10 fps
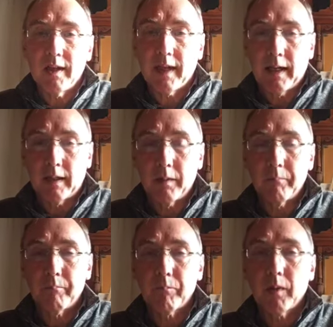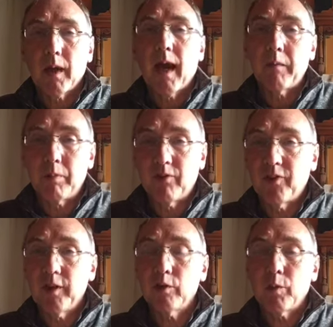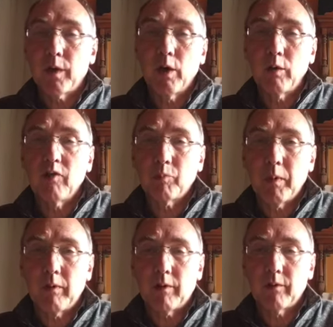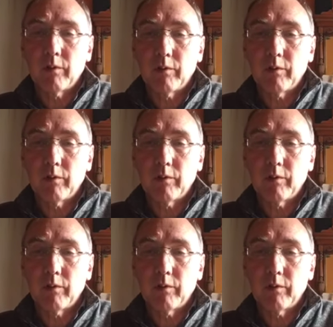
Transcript: again and be filled with the Holy Spirit.